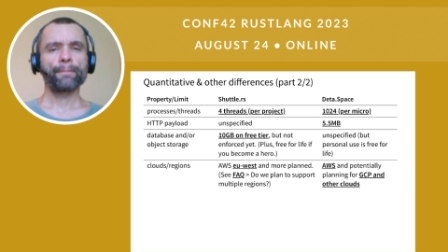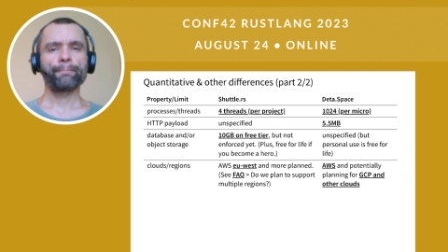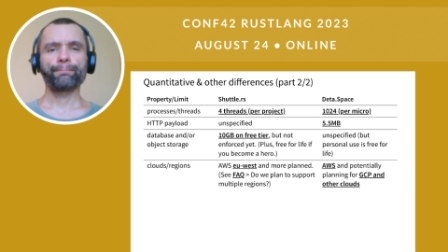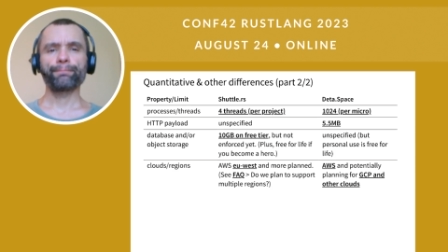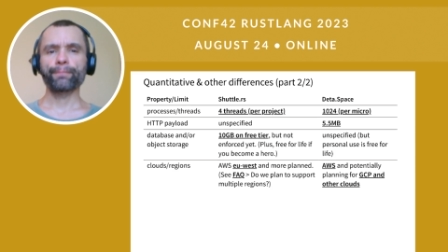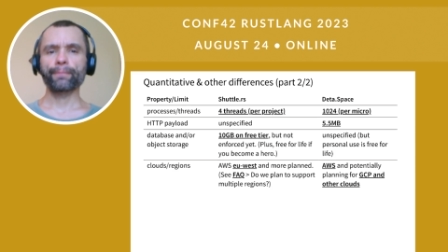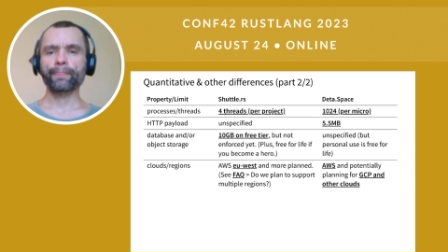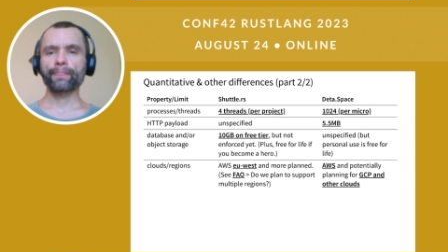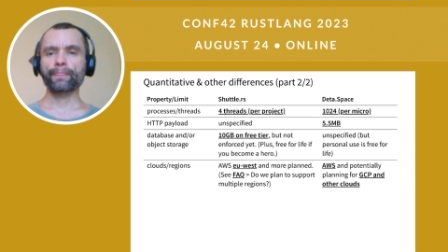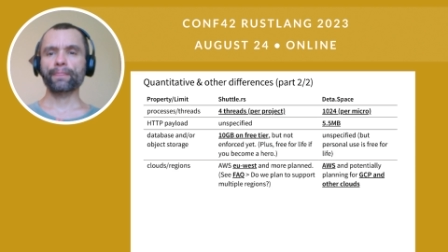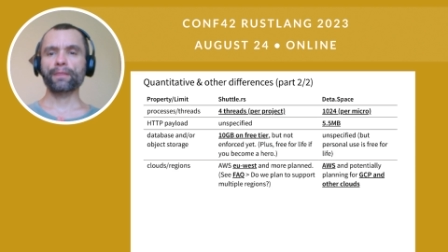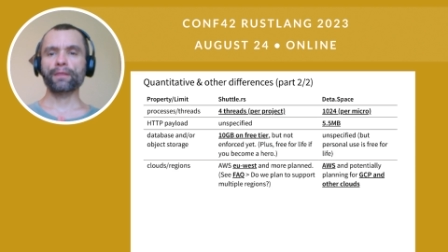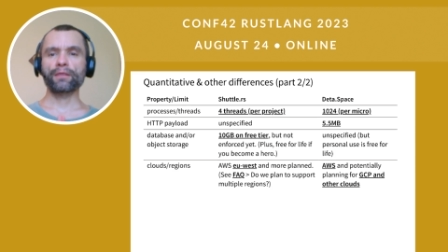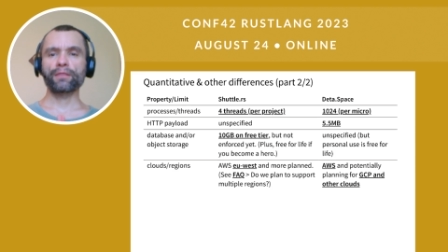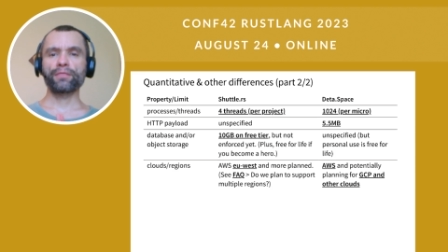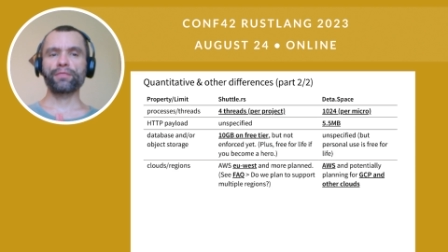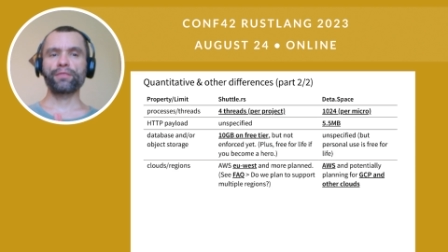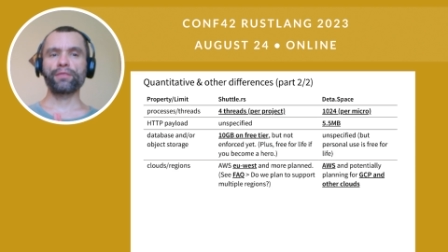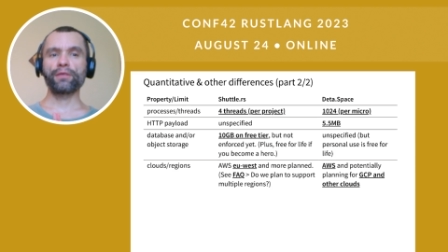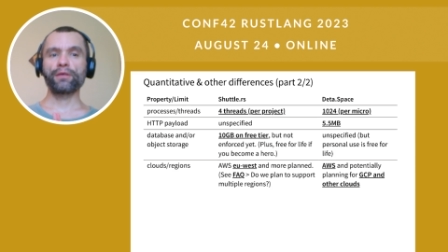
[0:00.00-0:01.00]

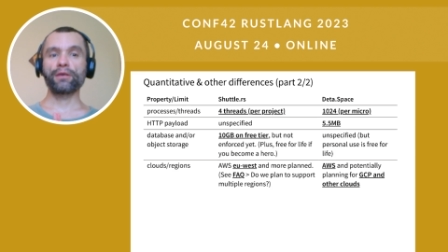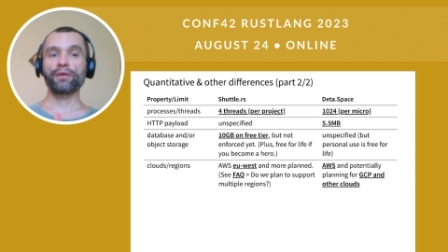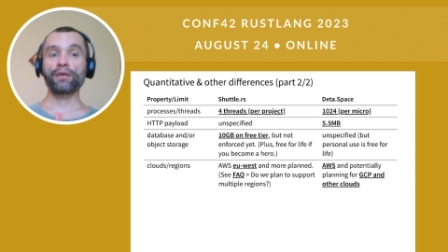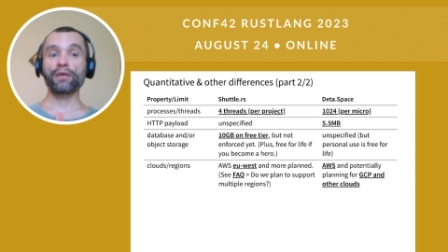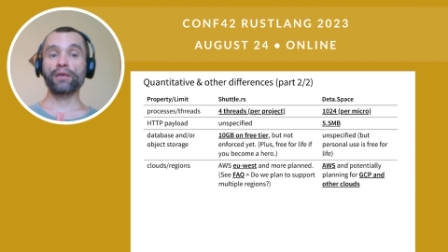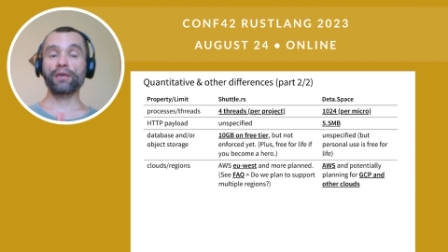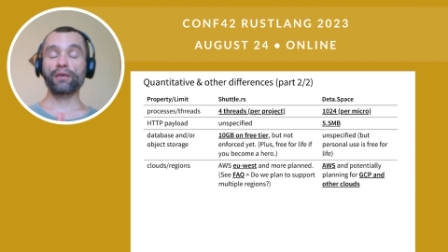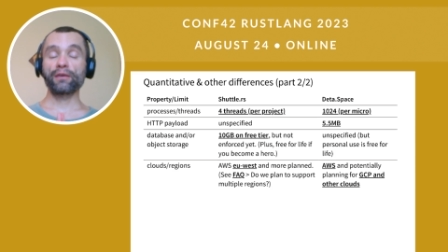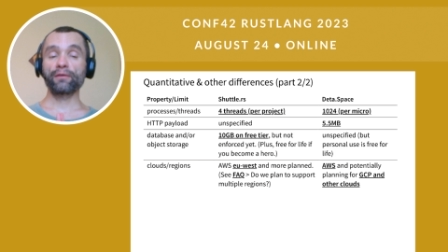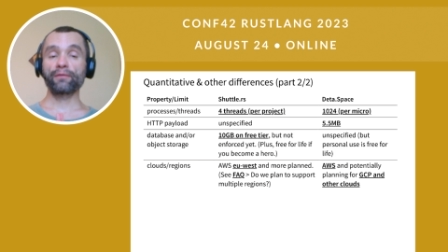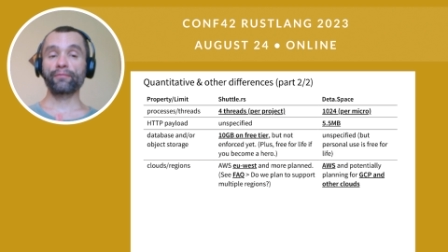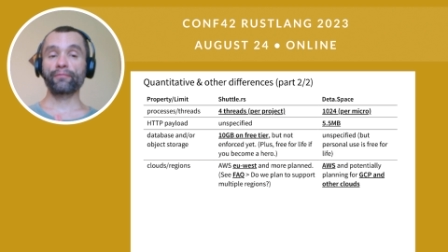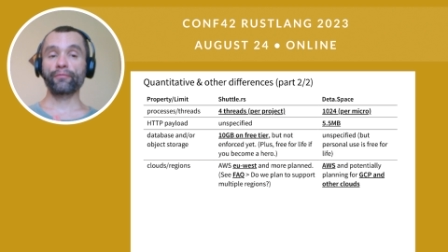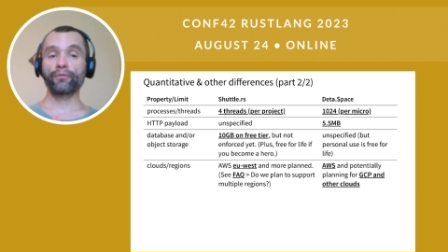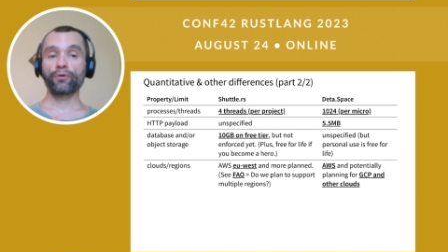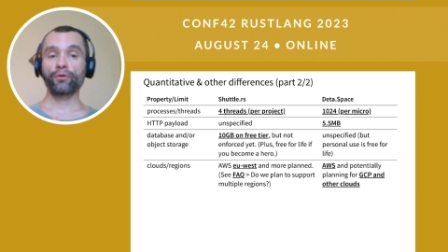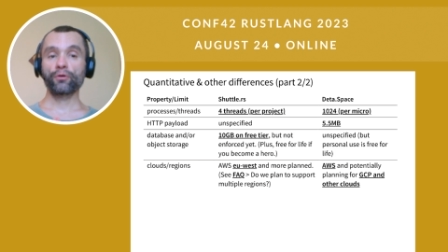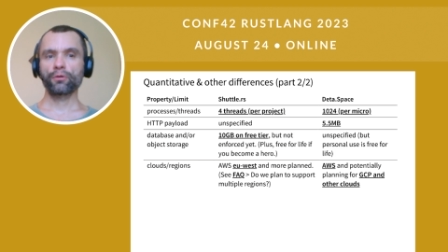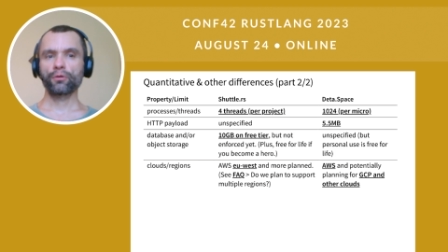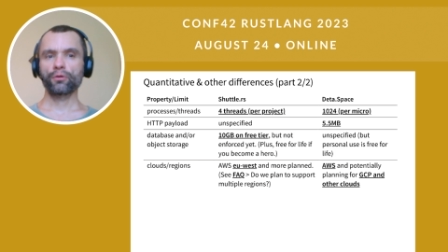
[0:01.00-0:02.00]
Mm, if
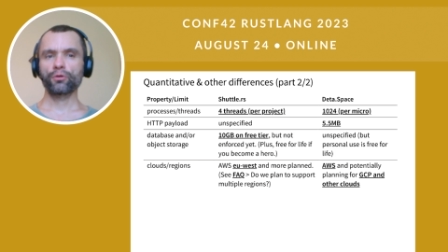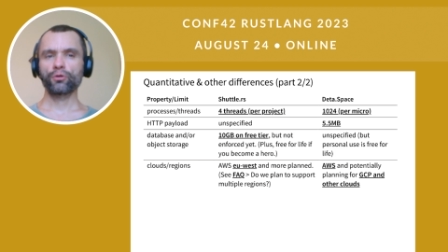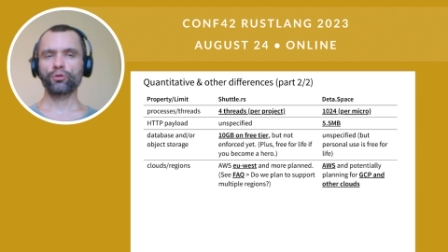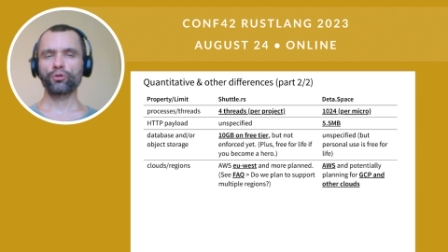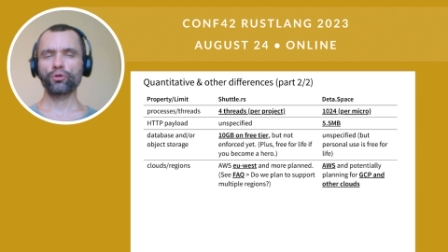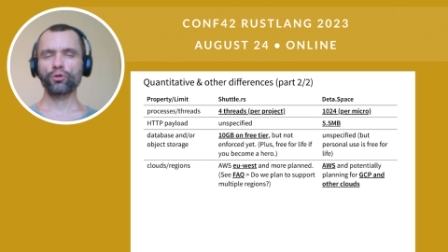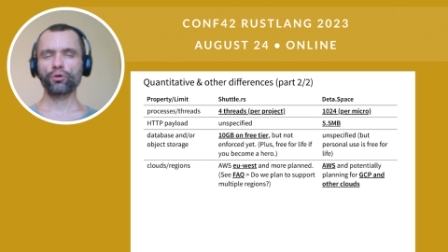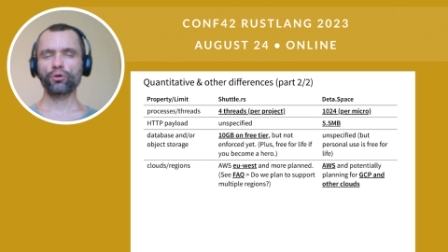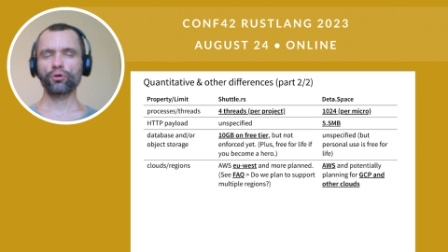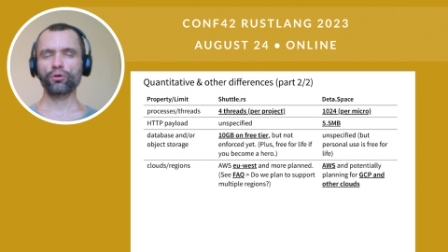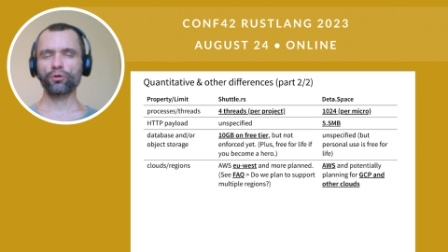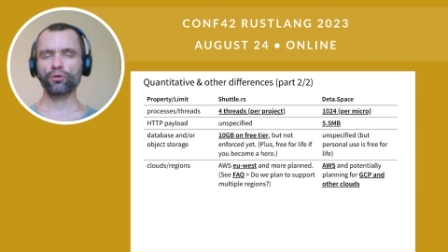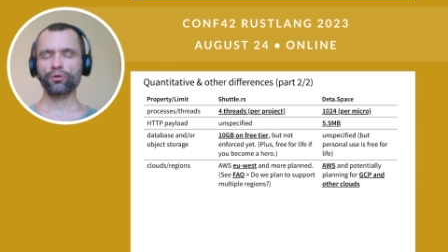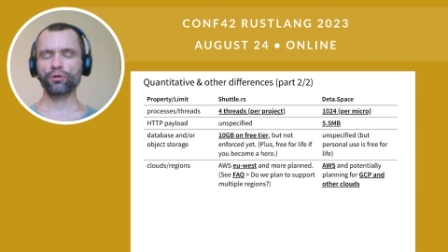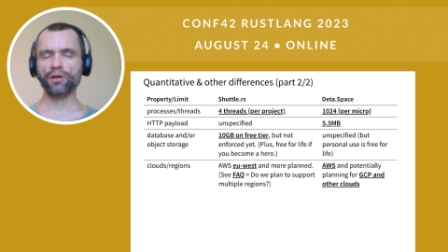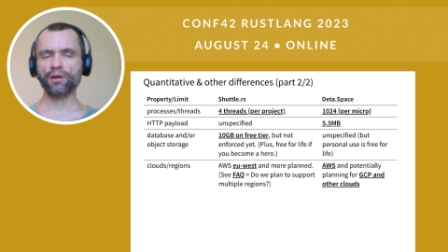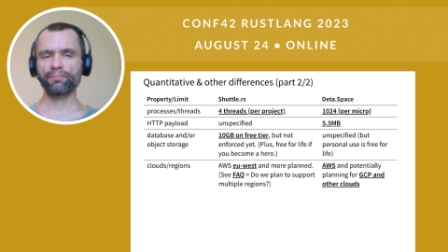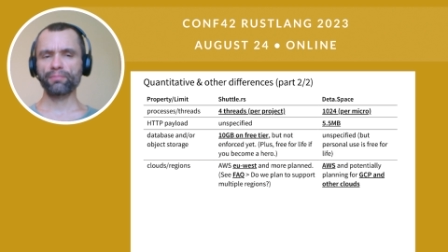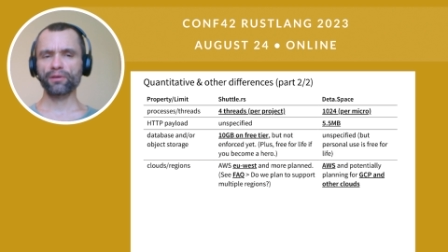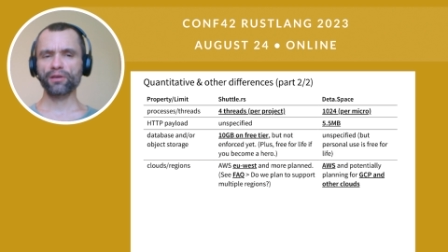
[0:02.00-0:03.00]
your
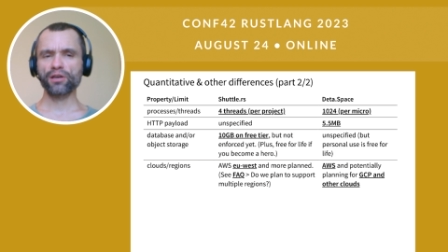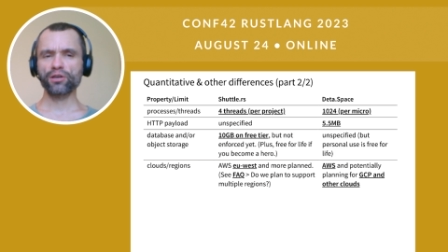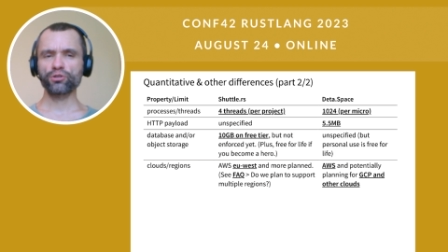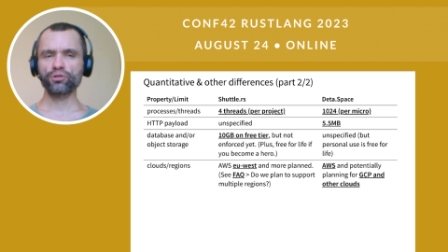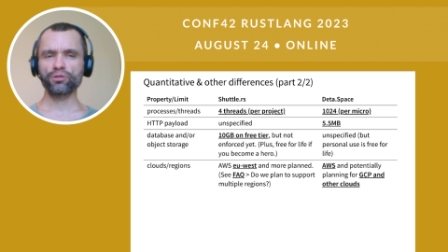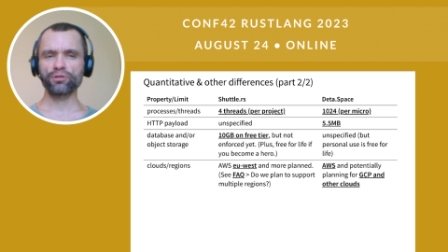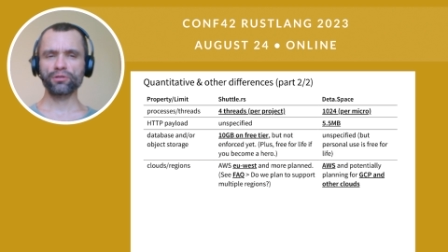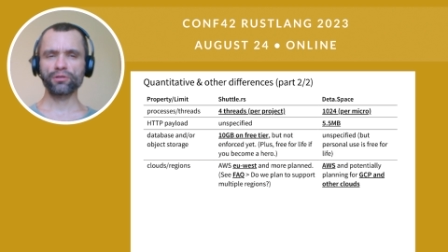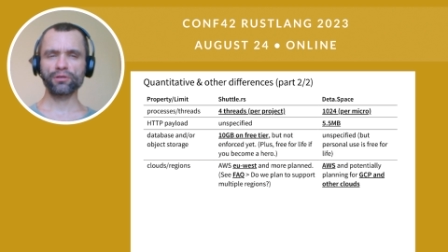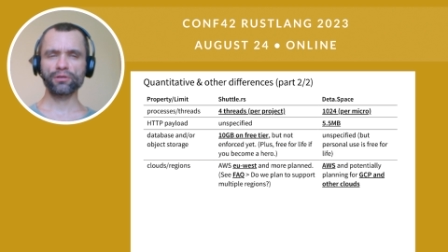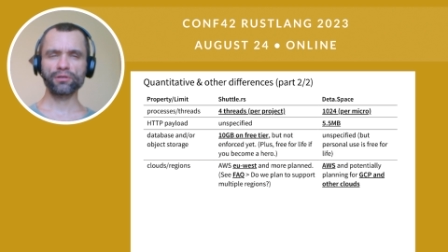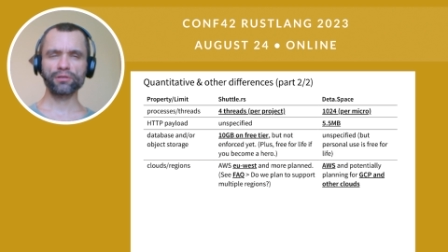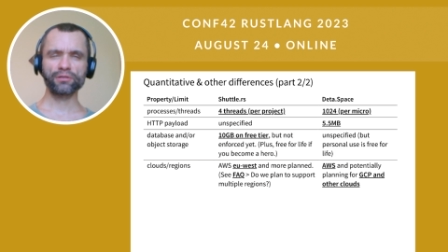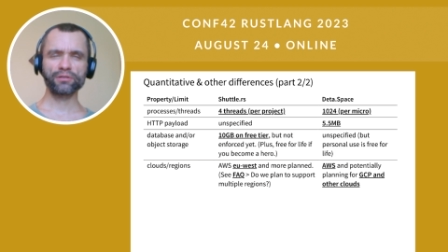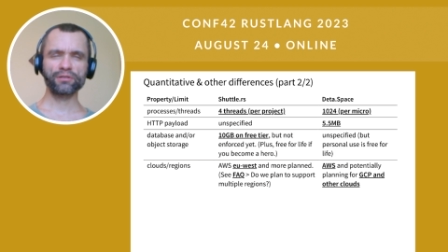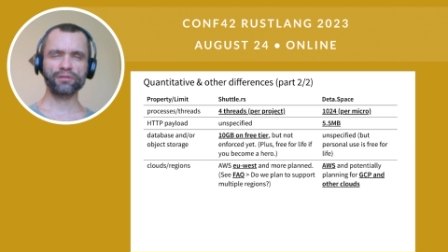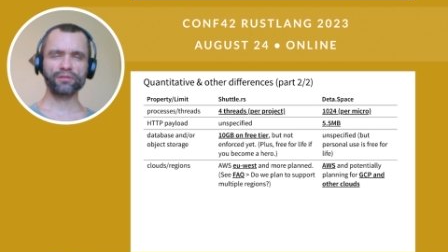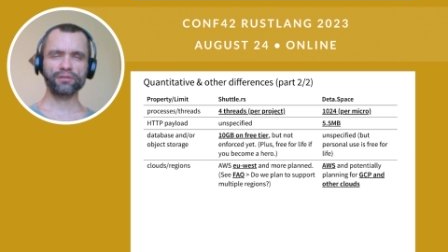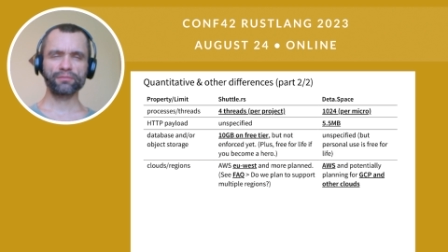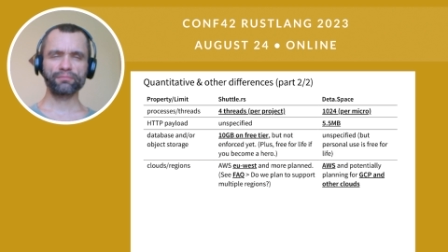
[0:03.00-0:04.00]
application
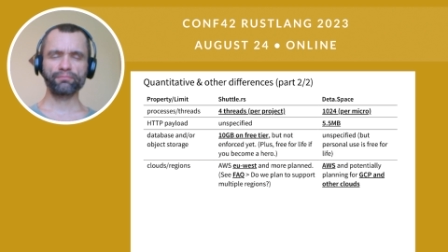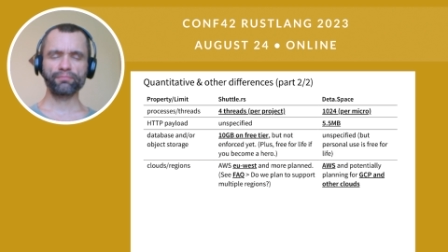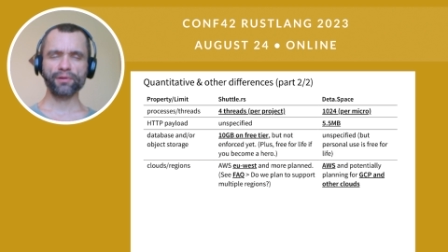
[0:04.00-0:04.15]
is